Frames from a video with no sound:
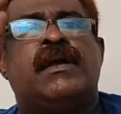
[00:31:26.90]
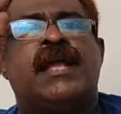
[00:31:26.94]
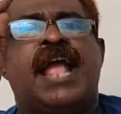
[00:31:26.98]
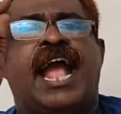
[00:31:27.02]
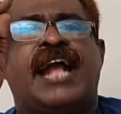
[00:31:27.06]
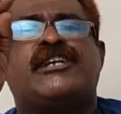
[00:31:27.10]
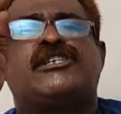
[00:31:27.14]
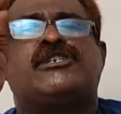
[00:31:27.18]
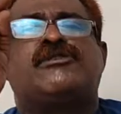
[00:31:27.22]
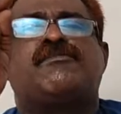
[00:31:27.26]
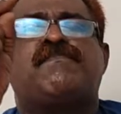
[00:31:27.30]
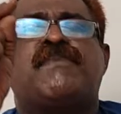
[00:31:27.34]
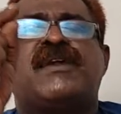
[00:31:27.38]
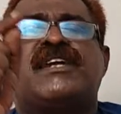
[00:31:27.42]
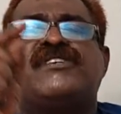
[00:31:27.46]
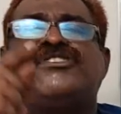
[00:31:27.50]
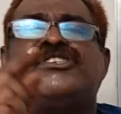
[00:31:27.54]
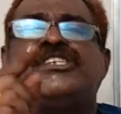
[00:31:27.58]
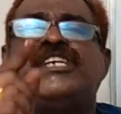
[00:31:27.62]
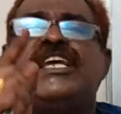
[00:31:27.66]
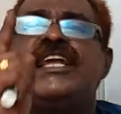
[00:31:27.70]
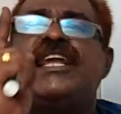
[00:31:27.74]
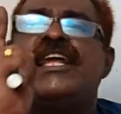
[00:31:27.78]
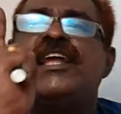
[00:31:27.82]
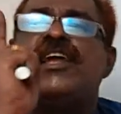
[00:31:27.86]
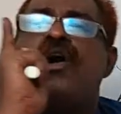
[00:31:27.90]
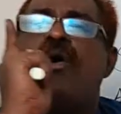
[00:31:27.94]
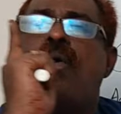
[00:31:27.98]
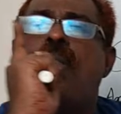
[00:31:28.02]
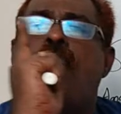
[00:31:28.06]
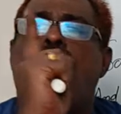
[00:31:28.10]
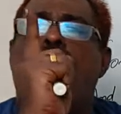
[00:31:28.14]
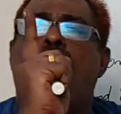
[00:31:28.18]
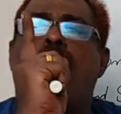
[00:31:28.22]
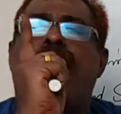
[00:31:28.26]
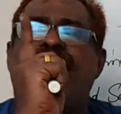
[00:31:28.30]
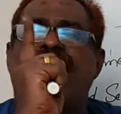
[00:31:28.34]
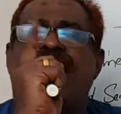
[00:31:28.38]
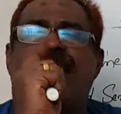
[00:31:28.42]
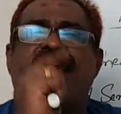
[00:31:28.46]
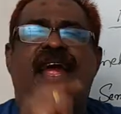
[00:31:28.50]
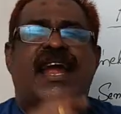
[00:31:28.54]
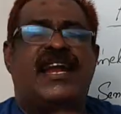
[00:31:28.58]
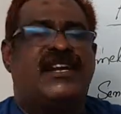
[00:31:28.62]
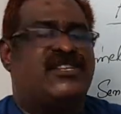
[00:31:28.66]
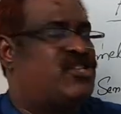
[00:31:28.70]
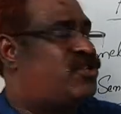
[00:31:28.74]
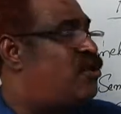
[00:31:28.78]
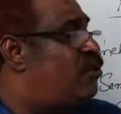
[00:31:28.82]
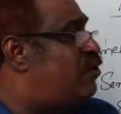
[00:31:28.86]
expressing one
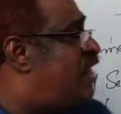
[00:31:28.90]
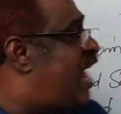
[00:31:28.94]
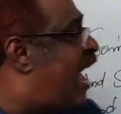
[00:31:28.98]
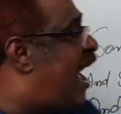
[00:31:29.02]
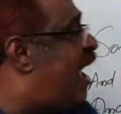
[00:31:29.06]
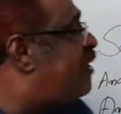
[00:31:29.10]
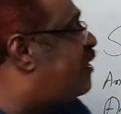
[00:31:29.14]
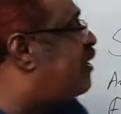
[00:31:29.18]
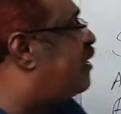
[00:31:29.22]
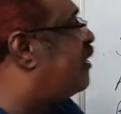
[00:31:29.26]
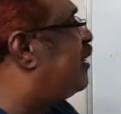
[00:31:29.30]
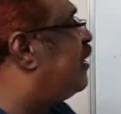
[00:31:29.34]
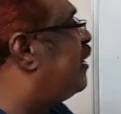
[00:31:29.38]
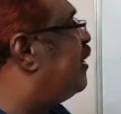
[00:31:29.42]
line. So that